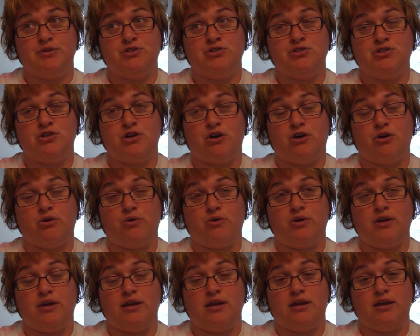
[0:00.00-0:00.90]

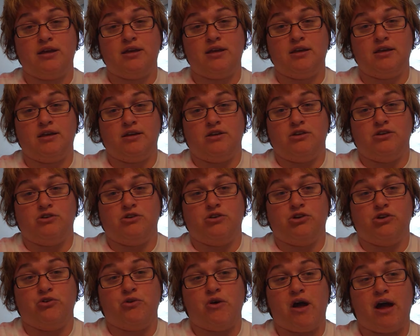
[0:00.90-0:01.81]
So,
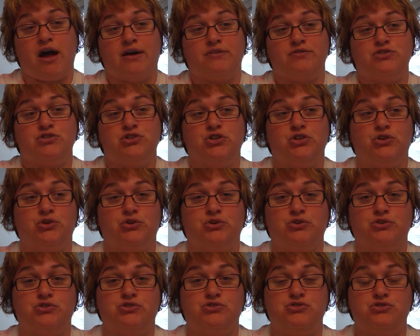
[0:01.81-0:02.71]
you have to
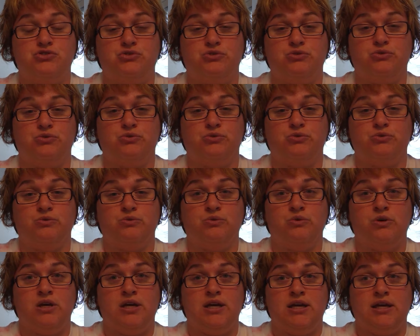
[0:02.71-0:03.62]
learn
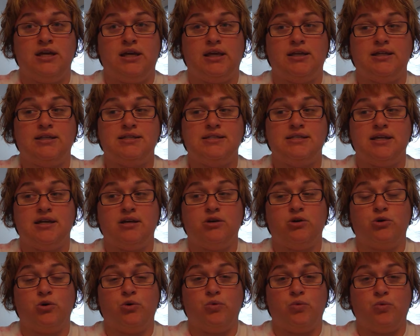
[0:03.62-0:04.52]
to
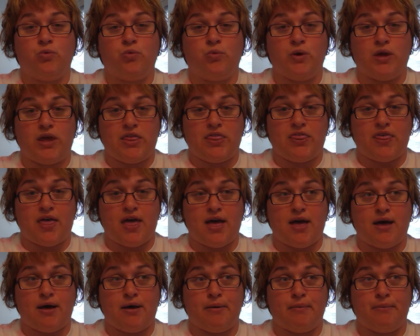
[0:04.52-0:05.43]
deal with
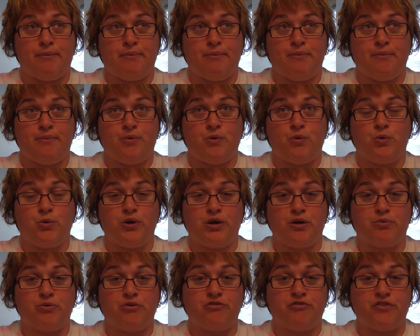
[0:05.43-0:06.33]
them on
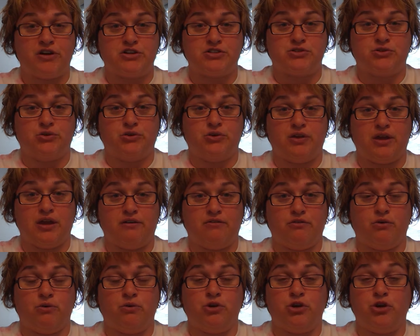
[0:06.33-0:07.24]
a professional
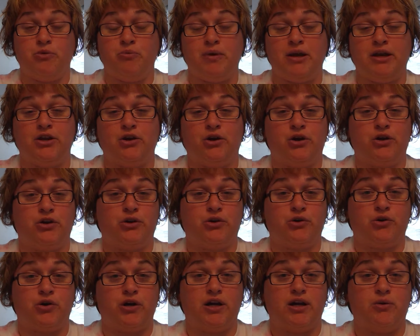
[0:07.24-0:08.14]
level. You may not
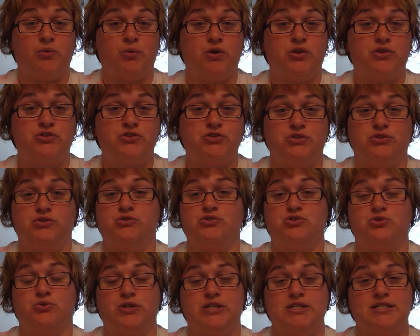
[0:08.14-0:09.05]
agree with certain
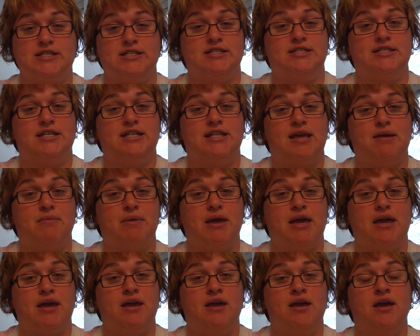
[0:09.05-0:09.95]
choices that they
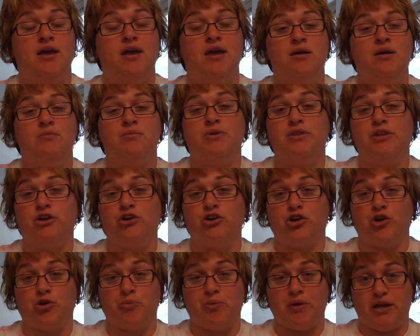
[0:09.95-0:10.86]
make, but they're
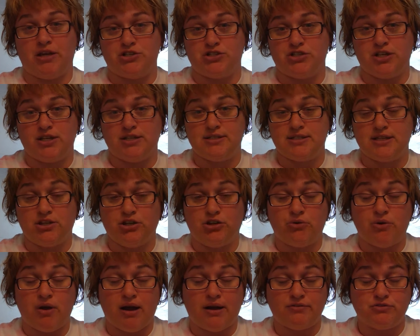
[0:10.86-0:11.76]
your patients and
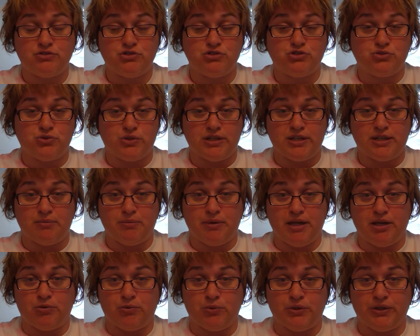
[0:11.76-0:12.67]
you have to treat them
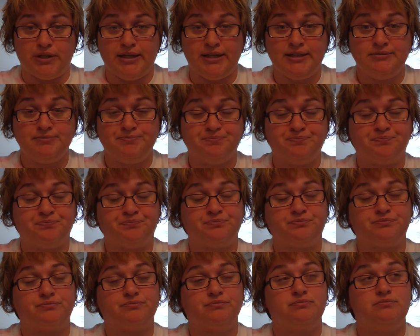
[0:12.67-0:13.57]
equally.
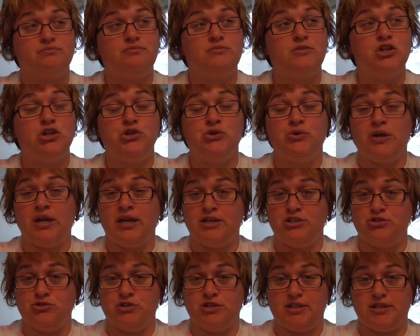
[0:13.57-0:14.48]
You
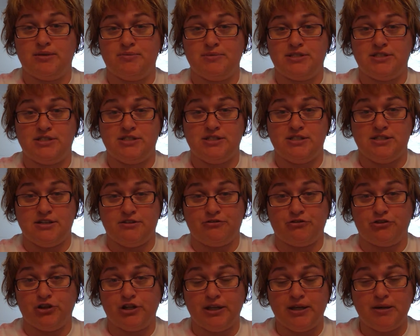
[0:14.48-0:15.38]
can't treat them
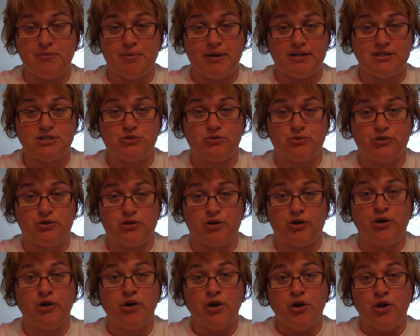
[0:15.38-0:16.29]
differently based on
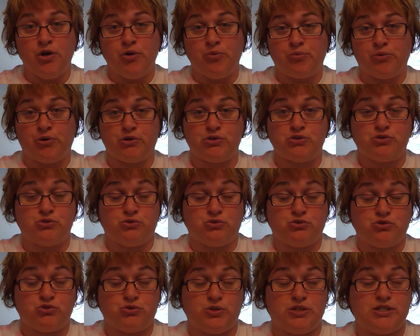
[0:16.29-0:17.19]
their
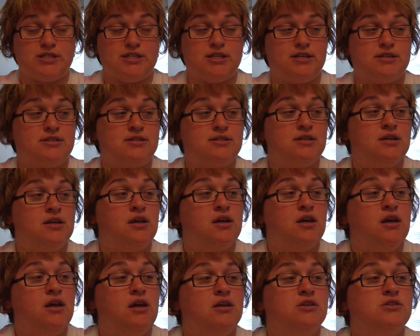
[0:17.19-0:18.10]
personal choices.
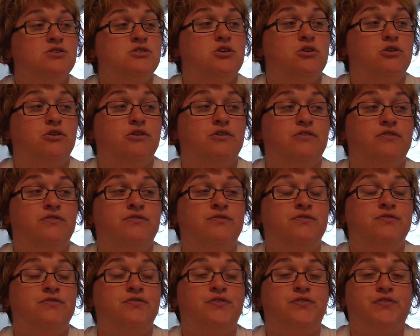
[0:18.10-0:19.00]
So the
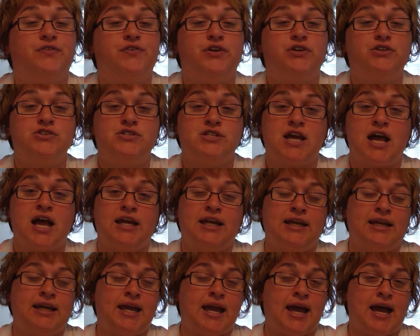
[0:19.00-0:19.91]
first
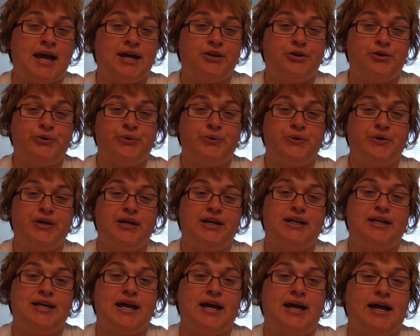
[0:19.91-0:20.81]
kind of category
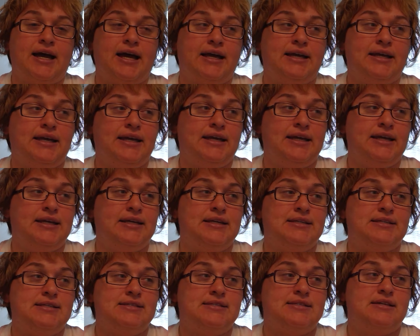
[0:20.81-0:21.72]
in that
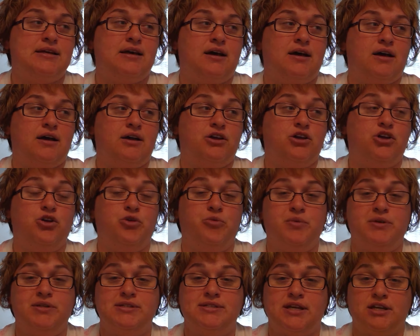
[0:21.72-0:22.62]
is
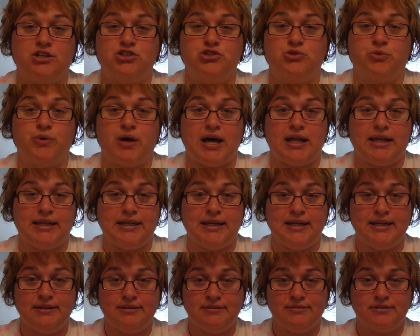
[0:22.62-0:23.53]
human
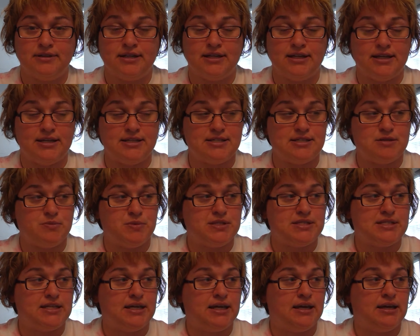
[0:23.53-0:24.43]
sexuality and
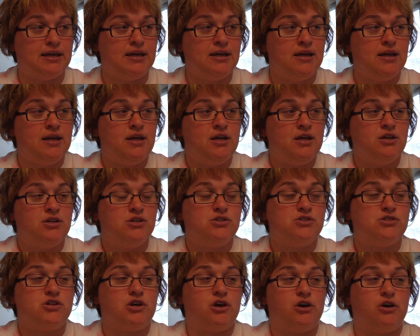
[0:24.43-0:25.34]
intimacy.
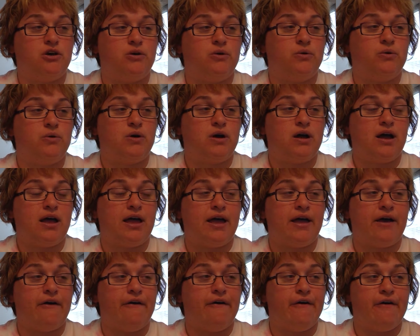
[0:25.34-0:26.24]
So
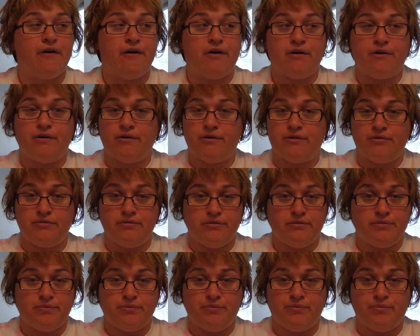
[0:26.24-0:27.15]
all
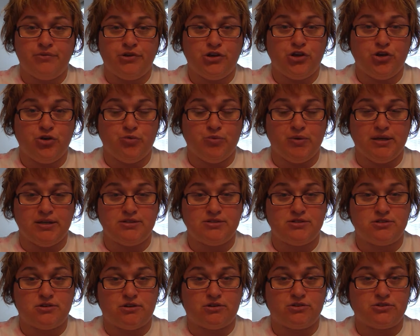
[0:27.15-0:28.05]

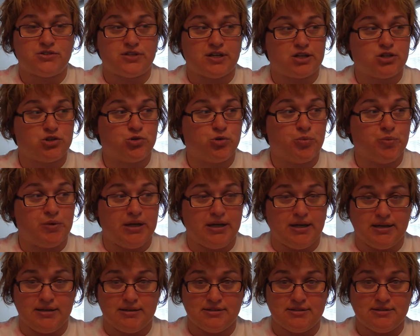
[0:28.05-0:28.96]
humans are sexual
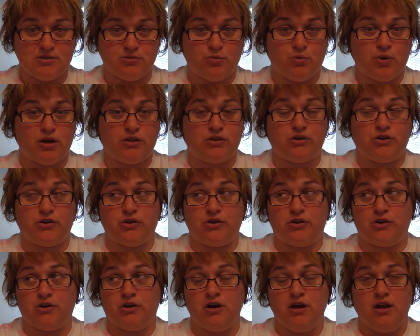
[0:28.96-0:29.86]
beings,
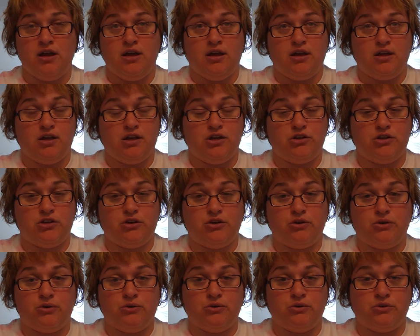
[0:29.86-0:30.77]
whether
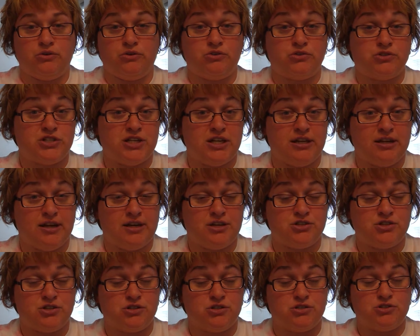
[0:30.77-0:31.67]
they're
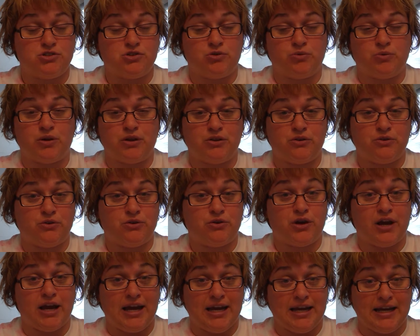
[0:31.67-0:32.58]
teenagers or whether
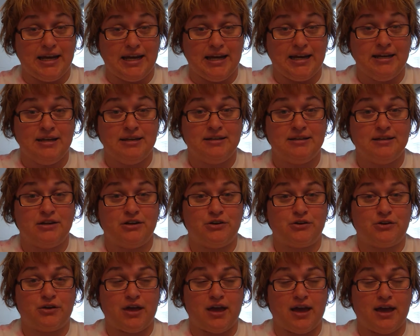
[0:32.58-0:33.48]
they're 80.
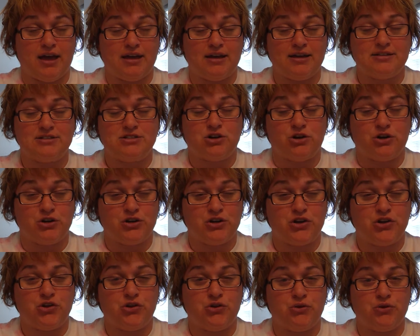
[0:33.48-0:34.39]
Okay, it's hard
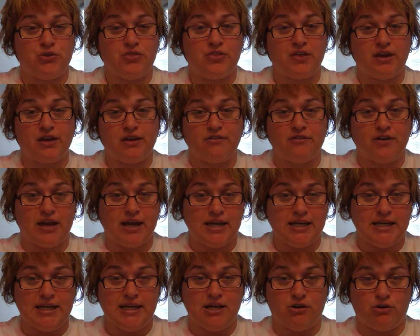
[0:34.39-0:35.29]
to think of
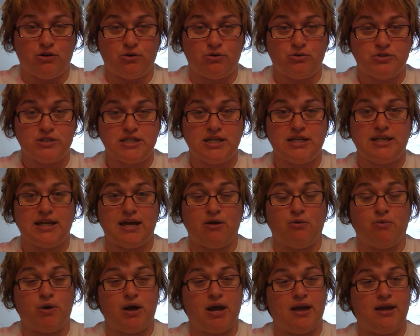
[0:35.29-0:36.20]
80-year-olds in
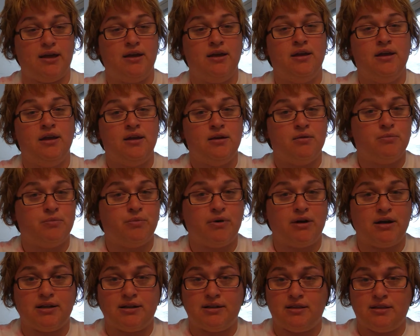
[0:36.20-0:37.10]
that way,
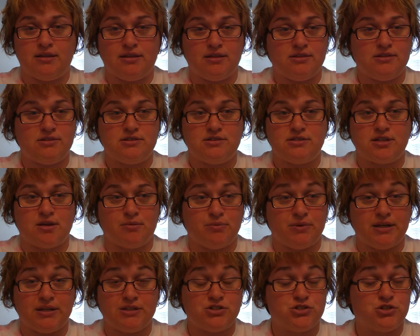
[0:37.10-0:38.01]
but some
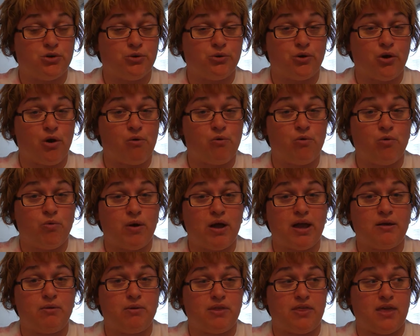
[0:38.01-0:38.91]
things don't go
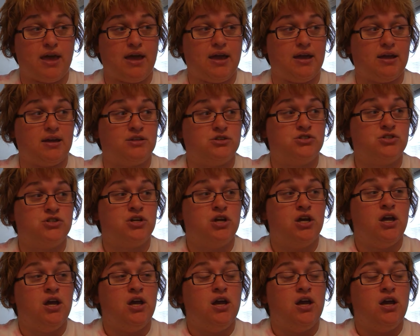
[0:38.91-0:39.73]
away with age.